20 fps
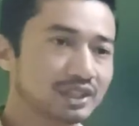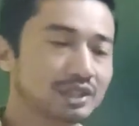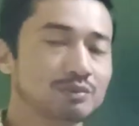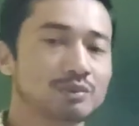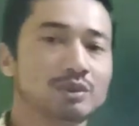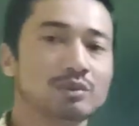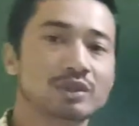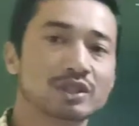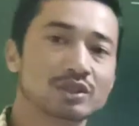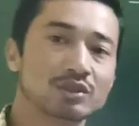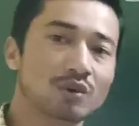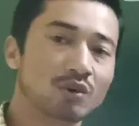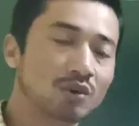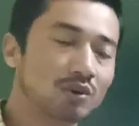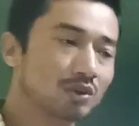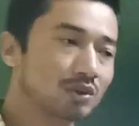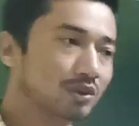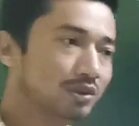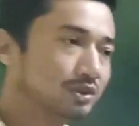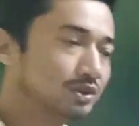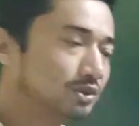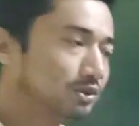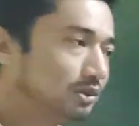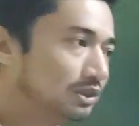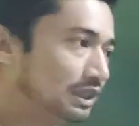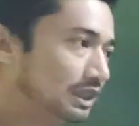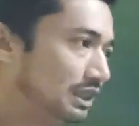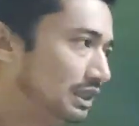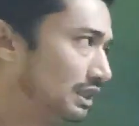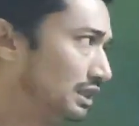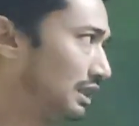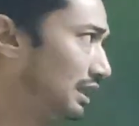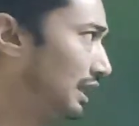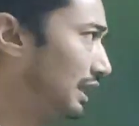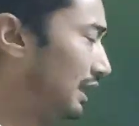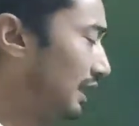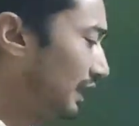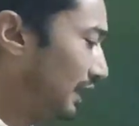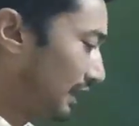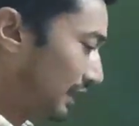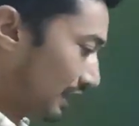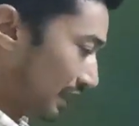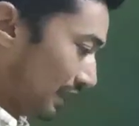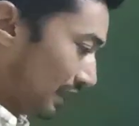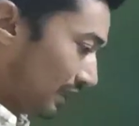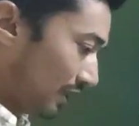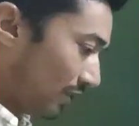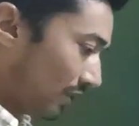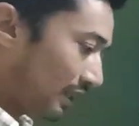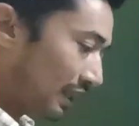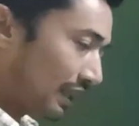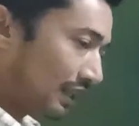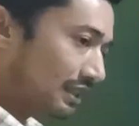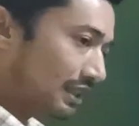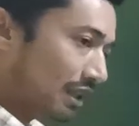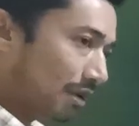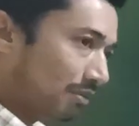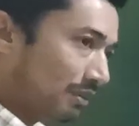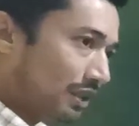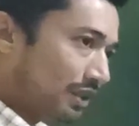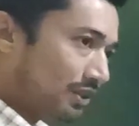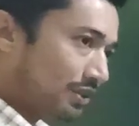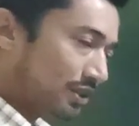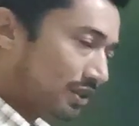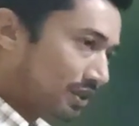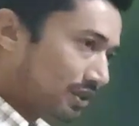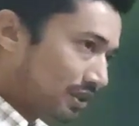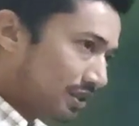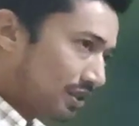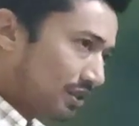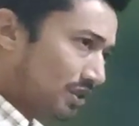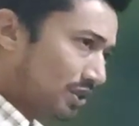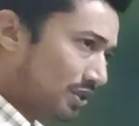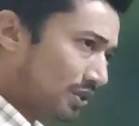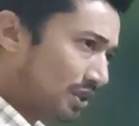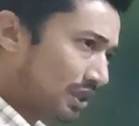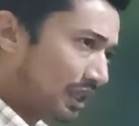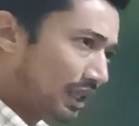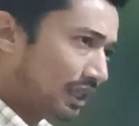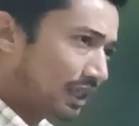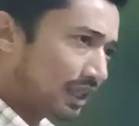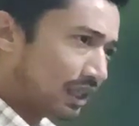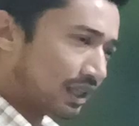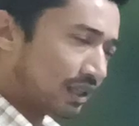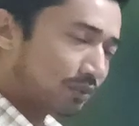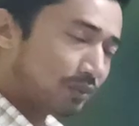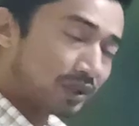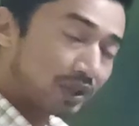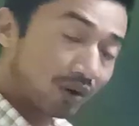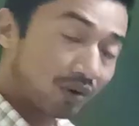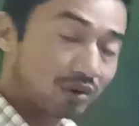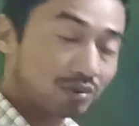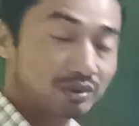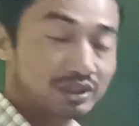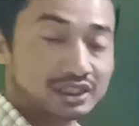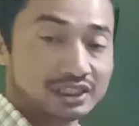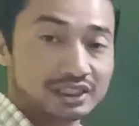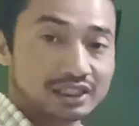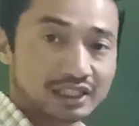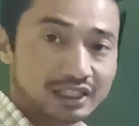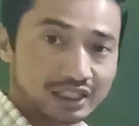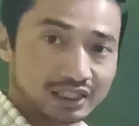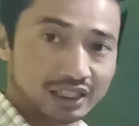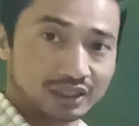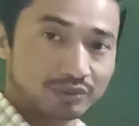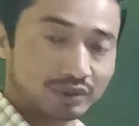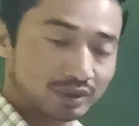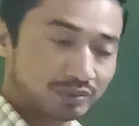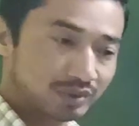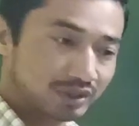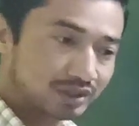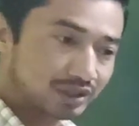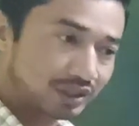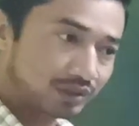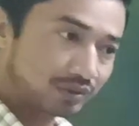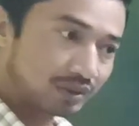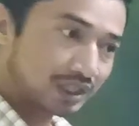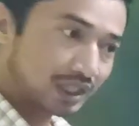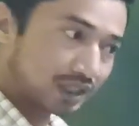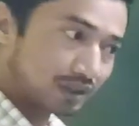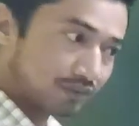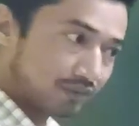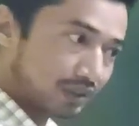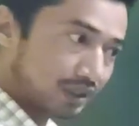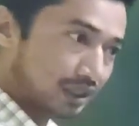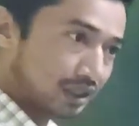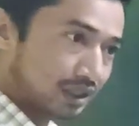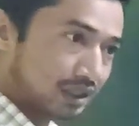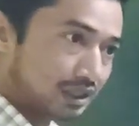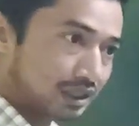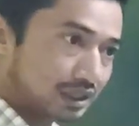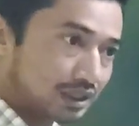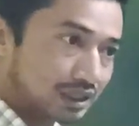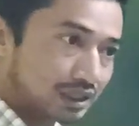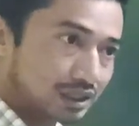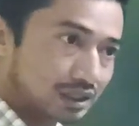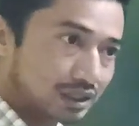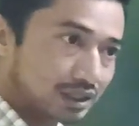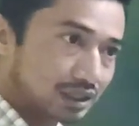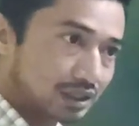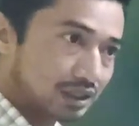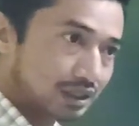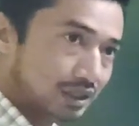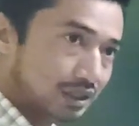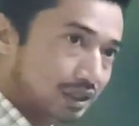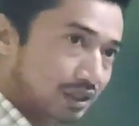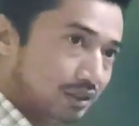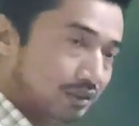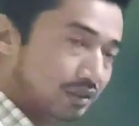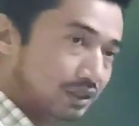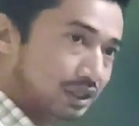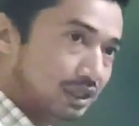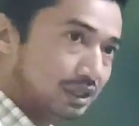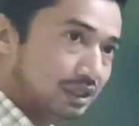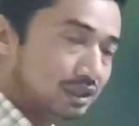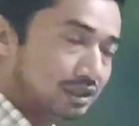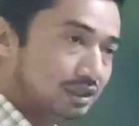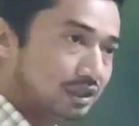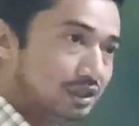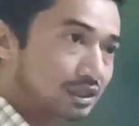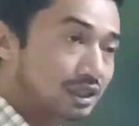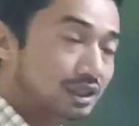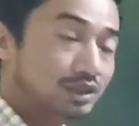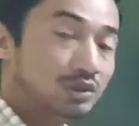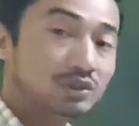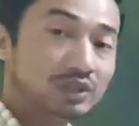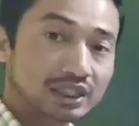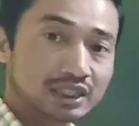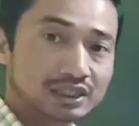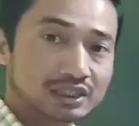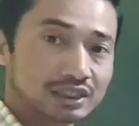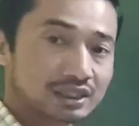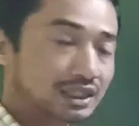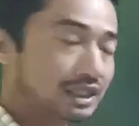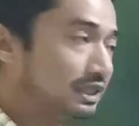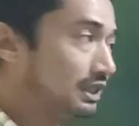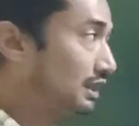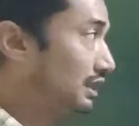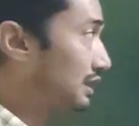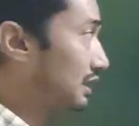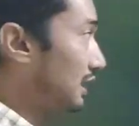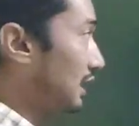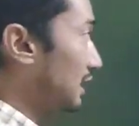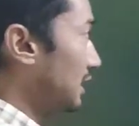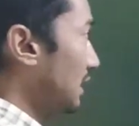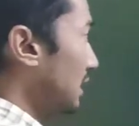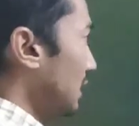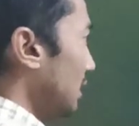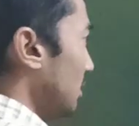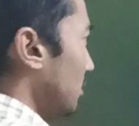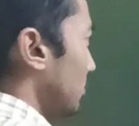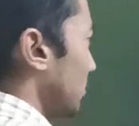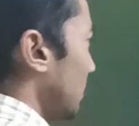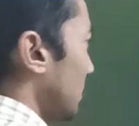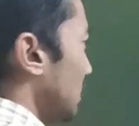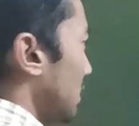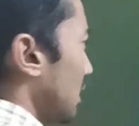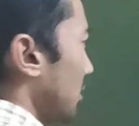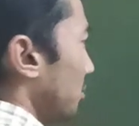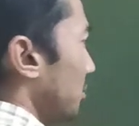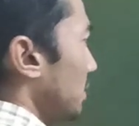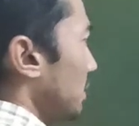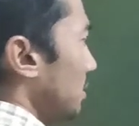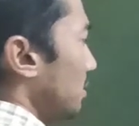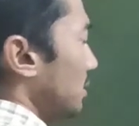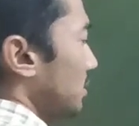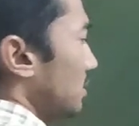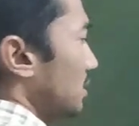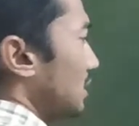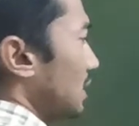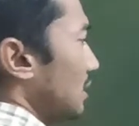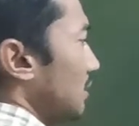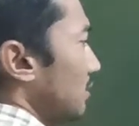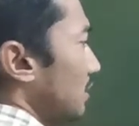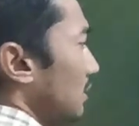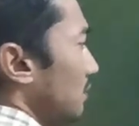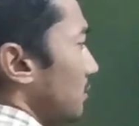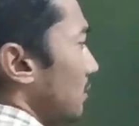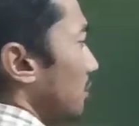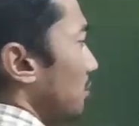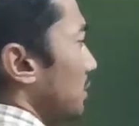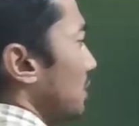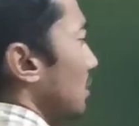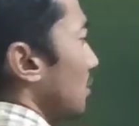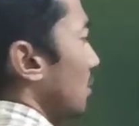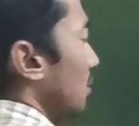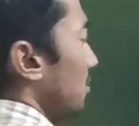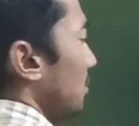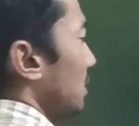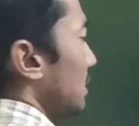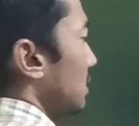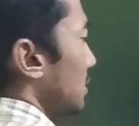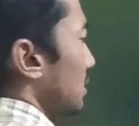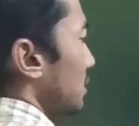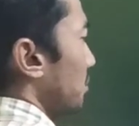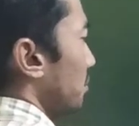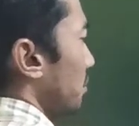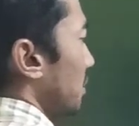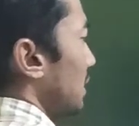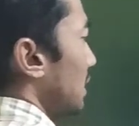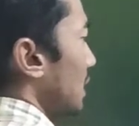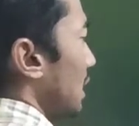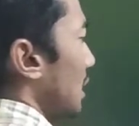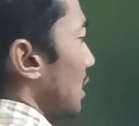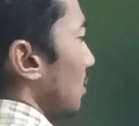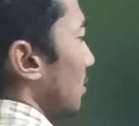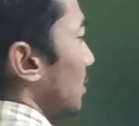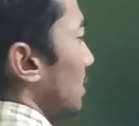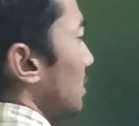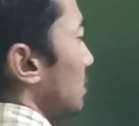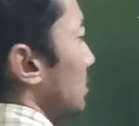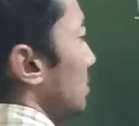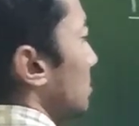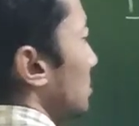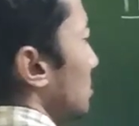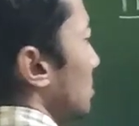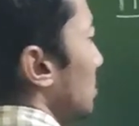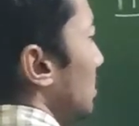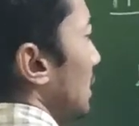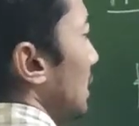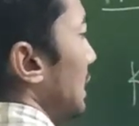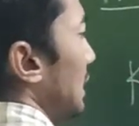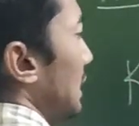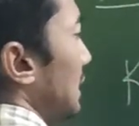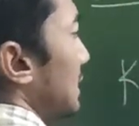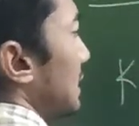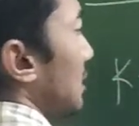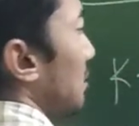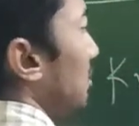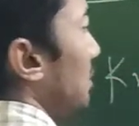that we want to hold on to is like during the examinations, we are always in a hurry when we are trying to convert the unit, that is like, for example, you want to convert from kilometers per hour to, let's say,